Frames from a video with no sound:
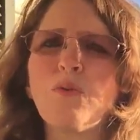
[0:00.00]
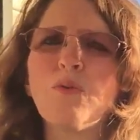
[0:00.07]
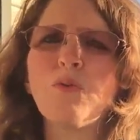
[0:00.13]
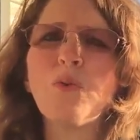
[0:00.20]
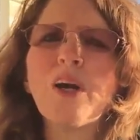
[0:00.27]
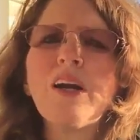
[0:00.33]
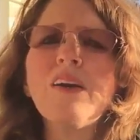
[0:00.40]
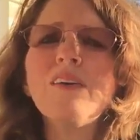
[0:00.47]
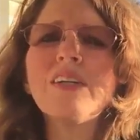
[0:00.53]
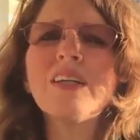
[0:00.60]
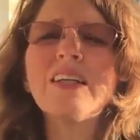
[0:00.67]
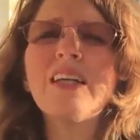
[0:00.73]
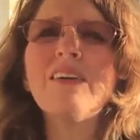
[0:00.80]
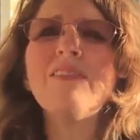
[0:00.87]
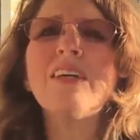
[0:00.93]
Where
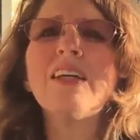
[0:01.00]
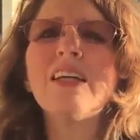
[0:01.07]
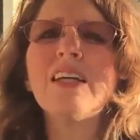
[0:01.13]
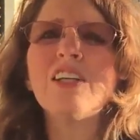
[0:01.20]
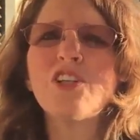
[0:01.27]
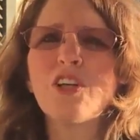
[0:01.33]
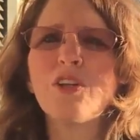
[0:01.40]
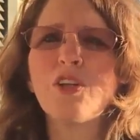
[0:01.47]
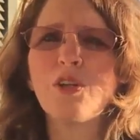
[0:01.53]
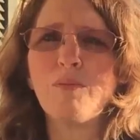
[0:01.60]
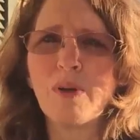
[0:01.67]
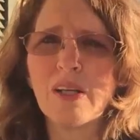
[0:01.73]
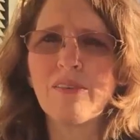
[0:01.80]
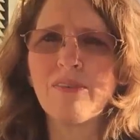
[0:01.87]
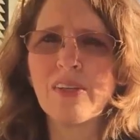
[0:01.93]
did giving each other the
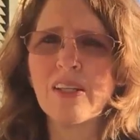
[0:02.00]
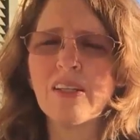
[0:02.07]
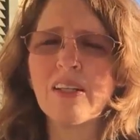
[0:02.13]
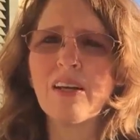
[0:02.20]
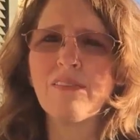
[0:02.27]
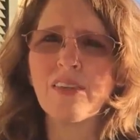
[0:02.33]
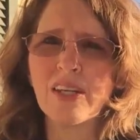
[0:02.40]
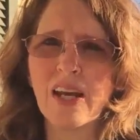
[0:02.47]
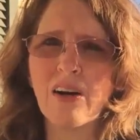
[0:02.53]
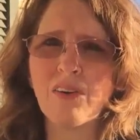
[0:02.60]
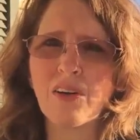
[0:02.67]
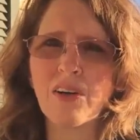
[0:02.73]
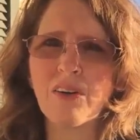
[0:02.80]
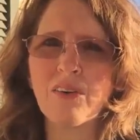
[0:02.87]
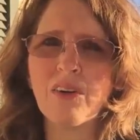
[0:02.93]
benefit of the
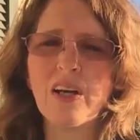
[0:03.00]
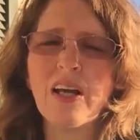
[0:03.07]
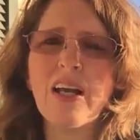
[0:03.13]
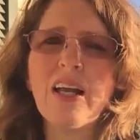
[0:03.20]
doubt go?